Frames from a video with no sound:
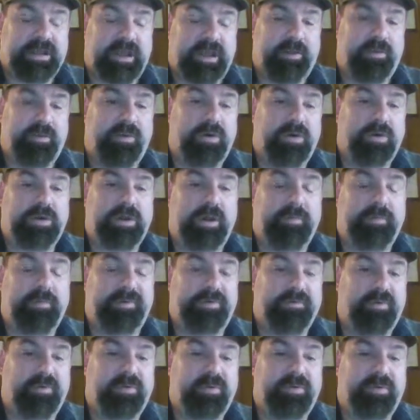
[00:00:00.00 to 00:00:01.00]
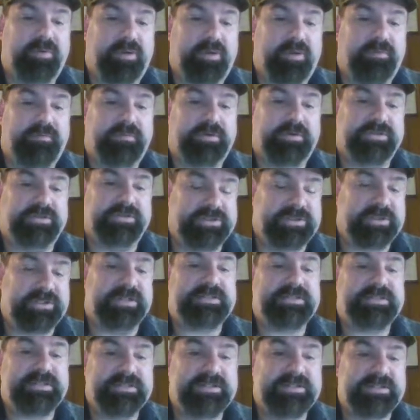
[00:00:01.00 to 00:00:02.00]
I woke up and rolled over
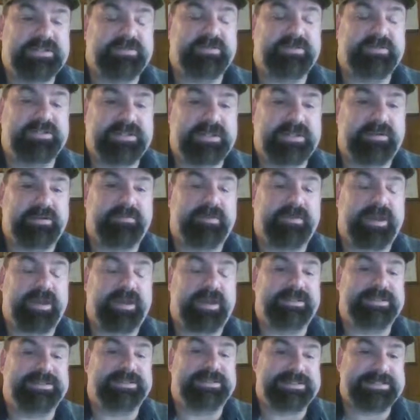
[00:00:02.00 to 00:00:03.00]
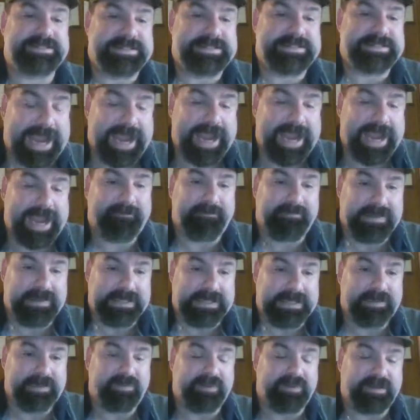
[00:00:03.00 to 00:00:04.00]
just as she was getting ready to stab
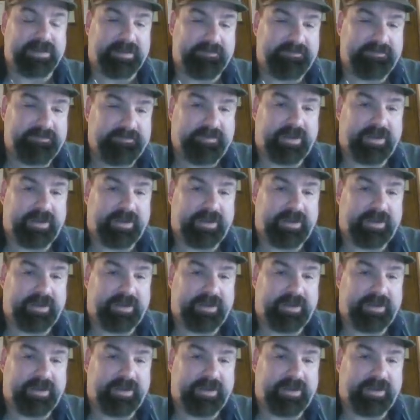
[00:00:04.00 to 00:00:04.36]
me with a